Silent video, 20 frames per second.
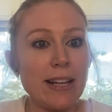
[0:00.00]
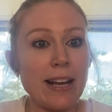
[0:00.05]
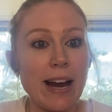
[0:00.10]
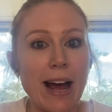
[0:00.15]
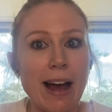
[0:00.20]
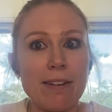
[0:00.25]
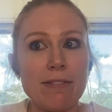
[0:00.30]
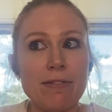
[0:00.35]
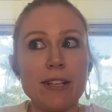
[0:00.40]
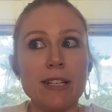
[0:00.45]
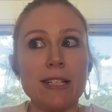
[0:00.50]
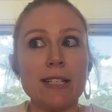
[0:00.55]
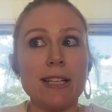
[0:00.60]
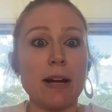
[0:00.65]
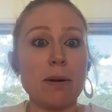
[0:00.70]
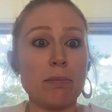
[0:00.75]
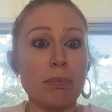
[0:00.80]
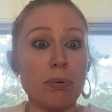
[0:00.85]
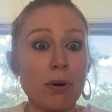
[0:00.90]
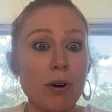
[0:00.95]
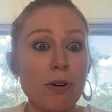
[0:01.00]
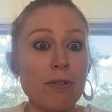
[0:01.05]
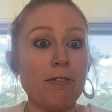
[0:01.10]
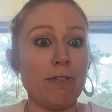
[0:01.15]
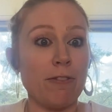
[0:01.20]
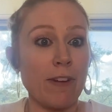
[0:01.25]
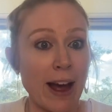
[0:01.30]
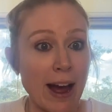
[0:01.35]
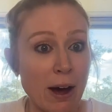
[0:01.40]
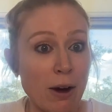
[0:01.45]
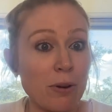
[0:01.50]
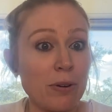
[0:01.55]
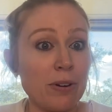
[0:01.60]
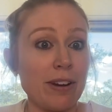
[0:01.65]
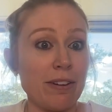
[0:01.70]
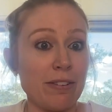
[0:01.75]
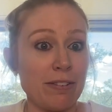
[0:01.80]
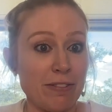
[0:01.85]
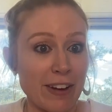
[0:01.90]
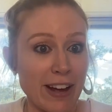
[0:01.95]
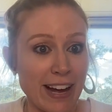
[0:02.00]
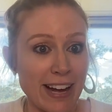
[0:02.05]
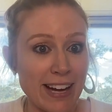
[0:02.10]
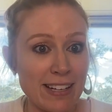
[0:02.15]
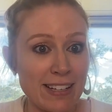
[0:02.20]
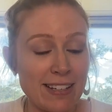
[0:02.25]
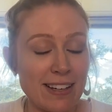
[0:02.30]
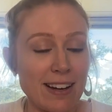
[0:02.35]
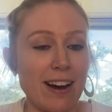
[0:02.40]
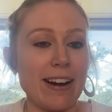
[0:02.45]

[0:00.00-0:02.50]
that have this like profound effect